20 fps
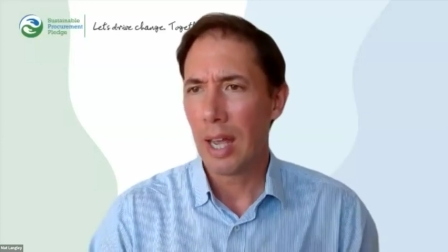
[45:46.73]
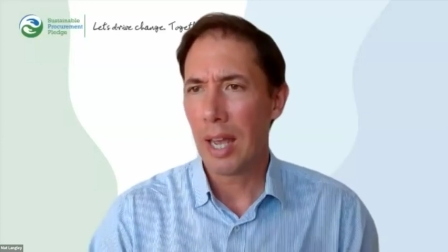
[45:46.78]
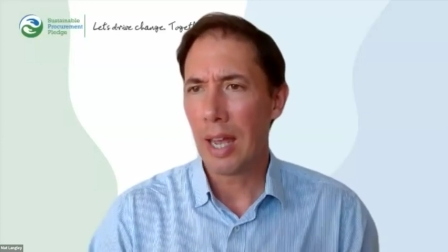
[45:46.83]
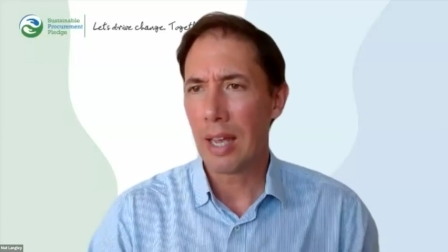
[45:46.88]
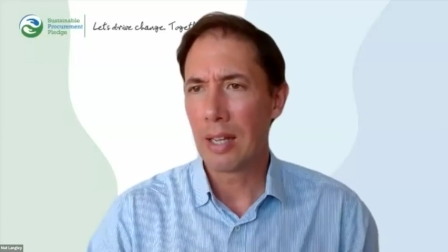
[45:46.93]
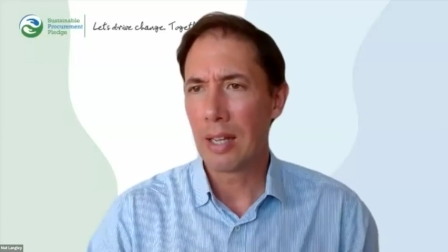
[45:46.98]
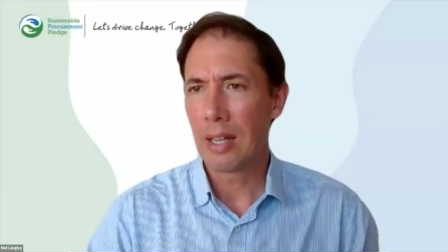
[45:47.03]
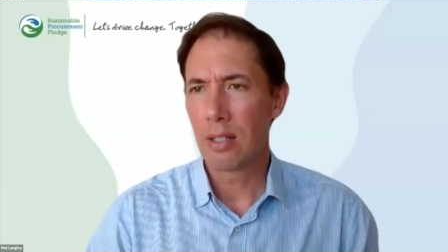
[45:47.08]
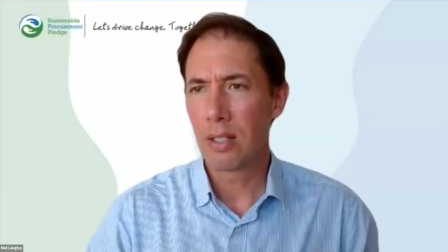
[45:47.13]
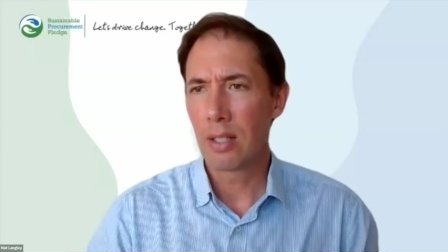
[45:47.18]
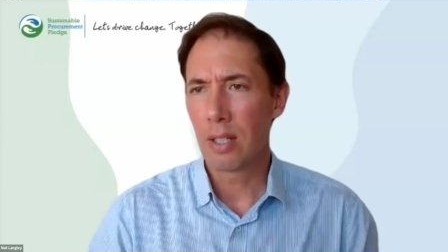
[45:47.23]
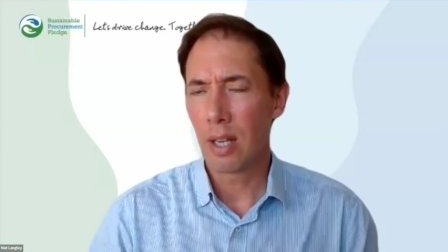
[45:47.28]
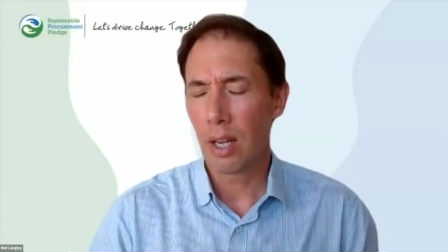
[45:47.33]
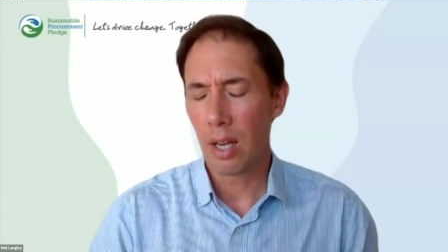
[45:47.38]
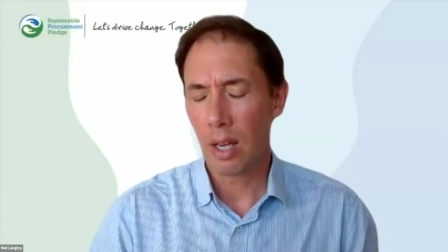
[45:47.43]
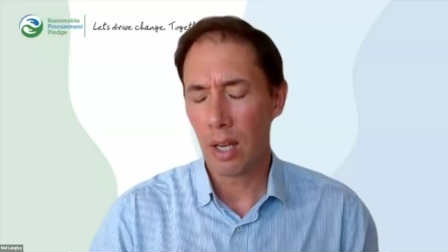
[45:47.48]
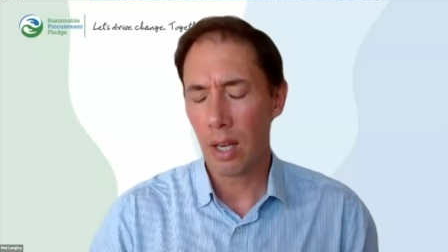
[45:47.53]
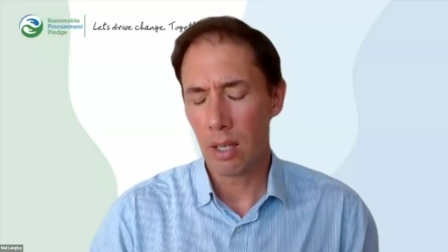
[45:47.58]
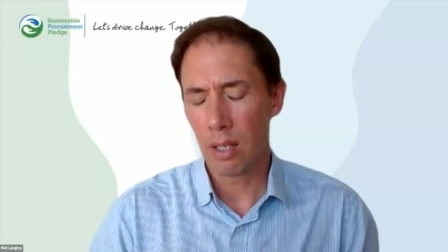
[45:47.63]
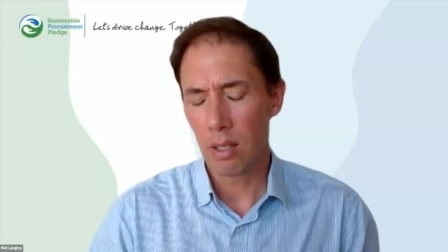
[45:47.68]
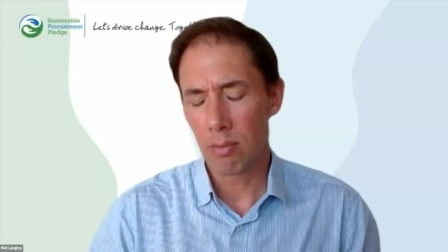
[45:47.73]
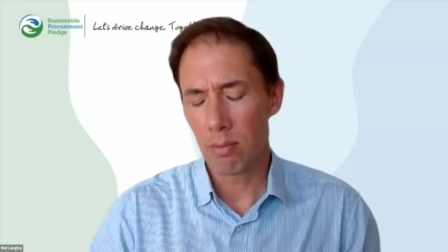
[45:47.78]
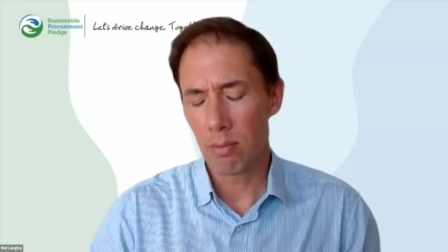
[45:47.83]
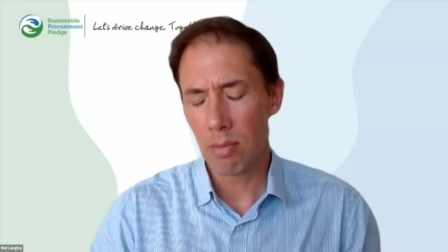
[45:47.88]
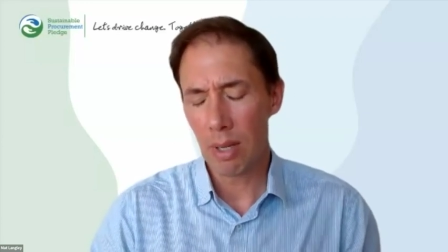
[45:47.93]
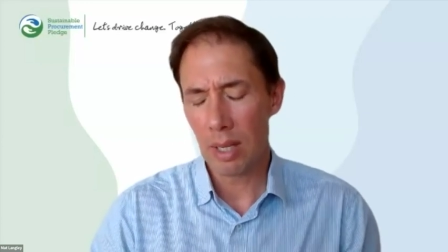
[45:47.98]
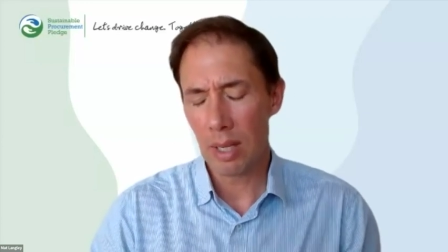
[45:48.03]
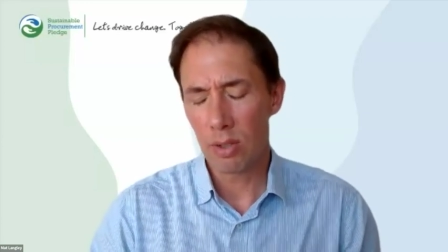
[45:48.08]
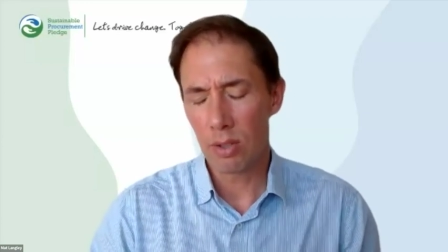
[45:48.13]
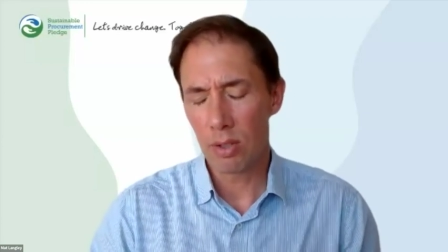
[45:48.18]
And
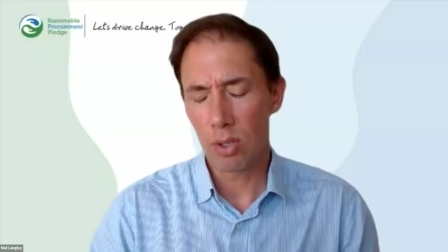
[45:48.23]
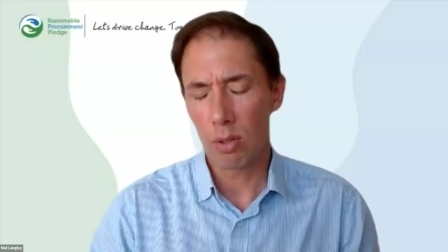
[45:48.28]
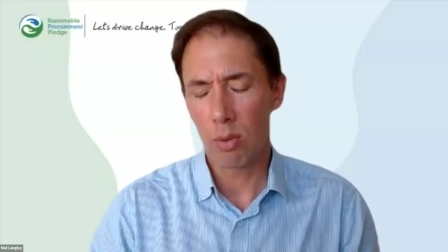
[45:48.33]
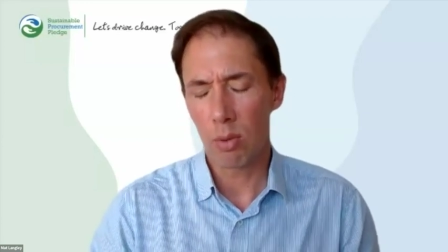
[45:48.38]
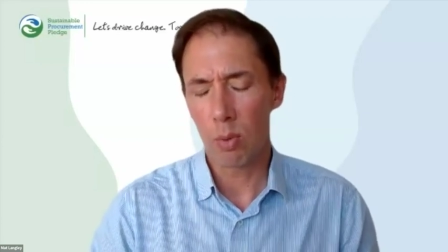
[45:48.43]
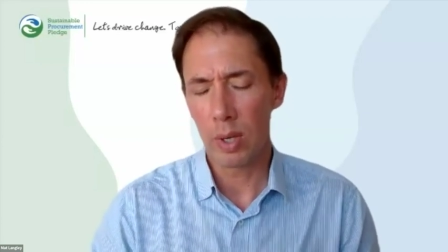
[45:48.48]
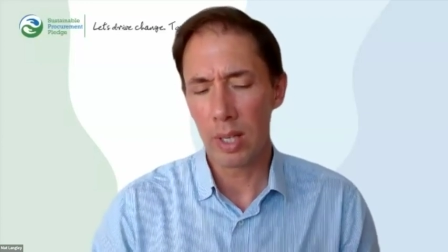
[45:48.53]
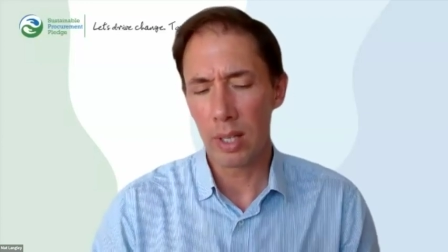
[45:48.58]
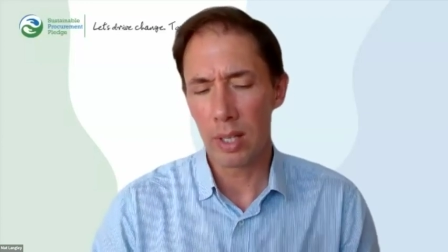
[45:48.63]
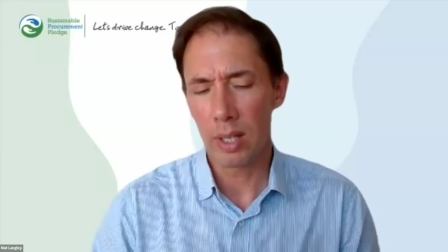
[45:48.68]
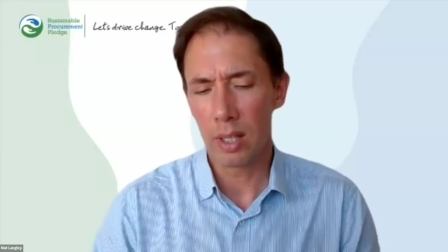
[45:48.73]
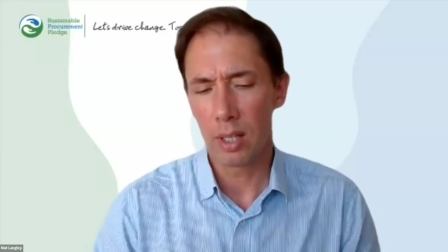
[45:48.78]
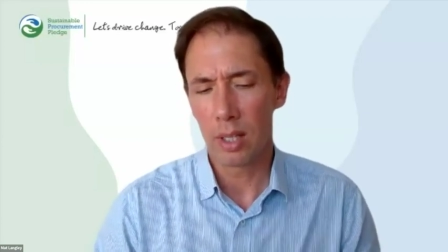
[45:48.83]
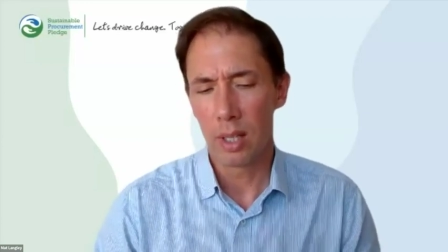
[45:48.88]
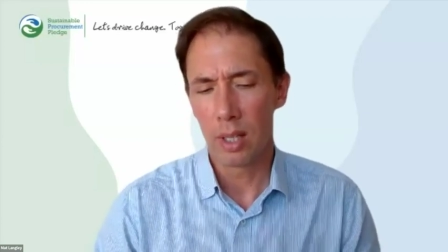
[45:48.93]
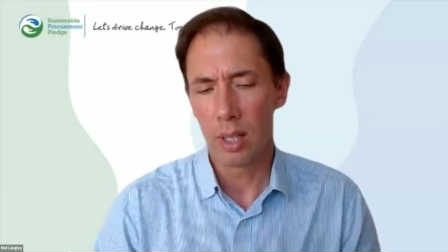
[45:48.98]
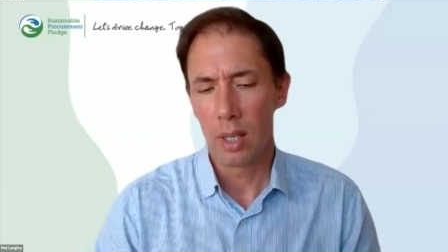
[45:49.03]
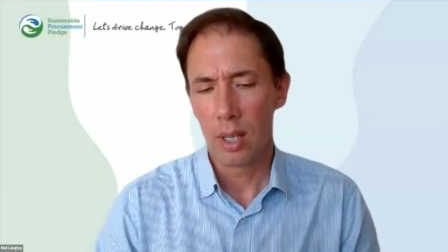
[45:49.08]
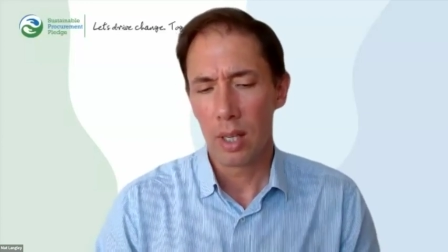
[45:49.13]
um, and so we,